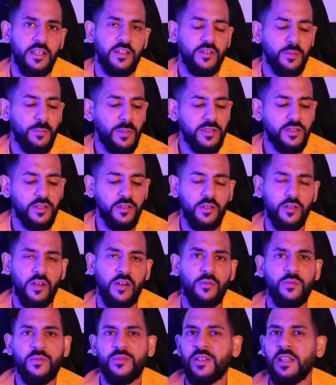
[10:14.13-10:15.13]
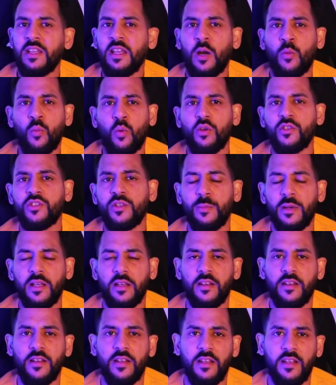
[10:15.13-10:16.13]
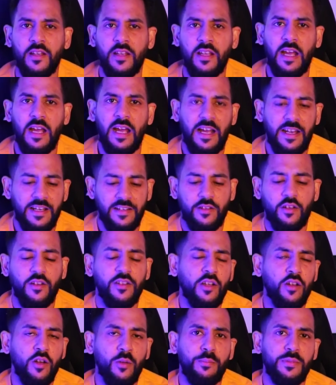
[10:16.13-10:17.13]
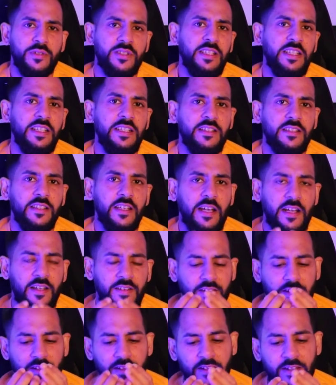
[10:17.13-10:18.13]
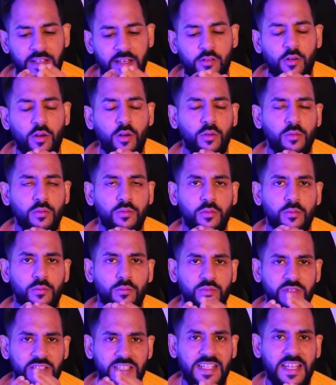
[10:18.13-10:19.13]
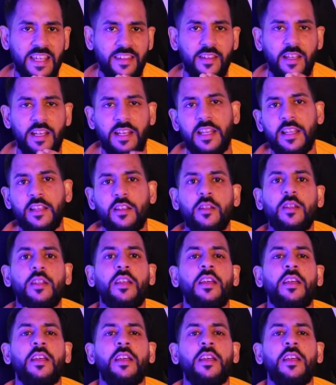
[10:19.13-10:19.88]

So imagine you have, say, a watermelon and it's got the clump of seeds and they're all together and it,